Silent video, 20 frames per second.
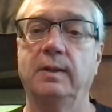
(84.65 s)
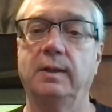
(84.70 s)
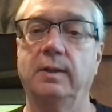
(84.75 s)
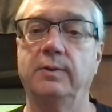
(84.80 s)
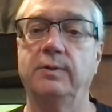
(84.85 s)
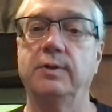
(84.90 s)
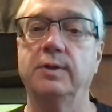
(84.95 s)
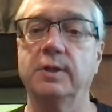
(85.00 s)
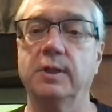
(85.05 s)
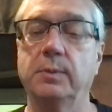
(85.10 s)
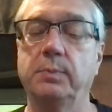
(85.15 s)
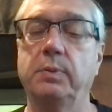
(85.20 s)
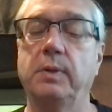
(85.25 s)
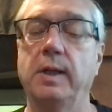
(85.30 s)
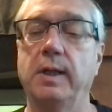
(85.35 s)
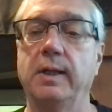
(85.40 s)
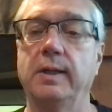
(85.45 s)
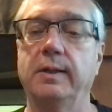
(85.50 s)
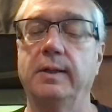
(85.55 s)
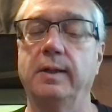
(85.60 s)
just to
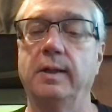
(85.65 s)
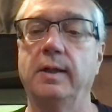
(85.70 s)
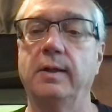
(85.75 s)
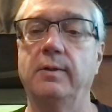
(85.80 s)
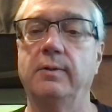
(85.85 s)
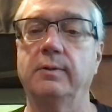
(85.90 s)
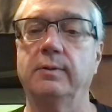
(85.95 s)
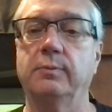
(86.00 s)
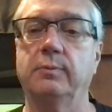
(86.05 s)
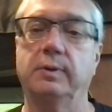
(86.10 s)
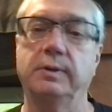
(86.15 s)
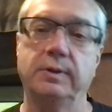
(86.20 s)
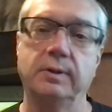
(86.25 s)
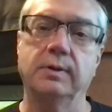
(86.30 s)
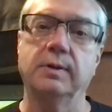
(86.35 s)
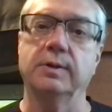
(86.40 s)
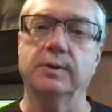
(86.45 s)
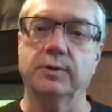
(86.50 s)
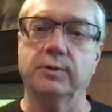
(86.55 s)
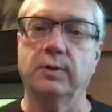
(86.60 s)
play a note, well, you
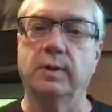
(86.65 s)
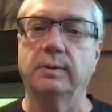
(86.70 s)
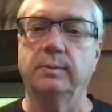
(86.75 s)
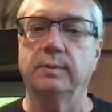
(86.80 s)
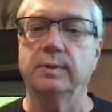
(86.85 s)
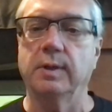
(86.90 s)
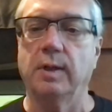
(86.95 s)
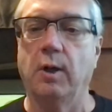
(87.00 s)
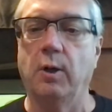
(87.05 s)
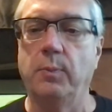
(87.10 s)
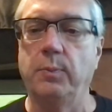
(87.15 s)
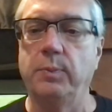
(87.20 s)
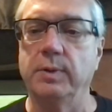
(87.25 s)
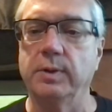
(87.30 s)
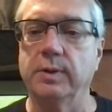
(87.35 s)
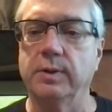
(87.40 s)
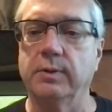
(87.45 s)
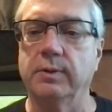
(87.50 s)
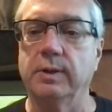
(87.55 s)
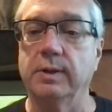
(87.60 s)
can strum the open
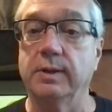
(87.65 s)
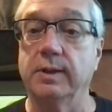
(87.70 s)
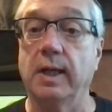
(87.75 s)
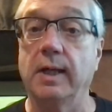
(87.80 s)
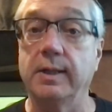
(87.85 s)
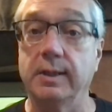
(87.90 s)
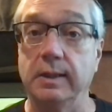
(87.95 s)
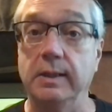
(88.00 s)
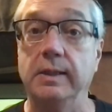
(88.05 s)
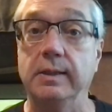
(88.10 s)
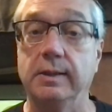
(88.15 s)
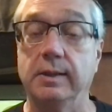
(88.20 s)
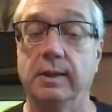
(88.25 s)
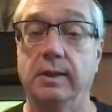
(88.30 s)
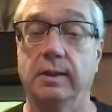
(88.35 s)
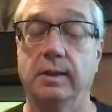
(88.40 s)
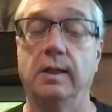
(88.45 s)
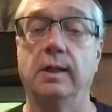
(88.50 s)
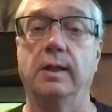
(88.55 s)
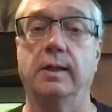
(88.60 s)
strings. That's easy
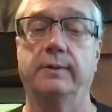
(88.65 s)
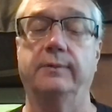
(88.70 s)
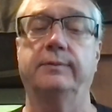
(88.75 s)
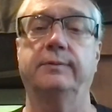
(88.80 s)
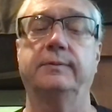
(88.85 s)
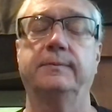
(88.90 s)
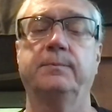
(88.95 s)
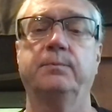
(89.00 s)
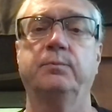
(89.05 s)
enough.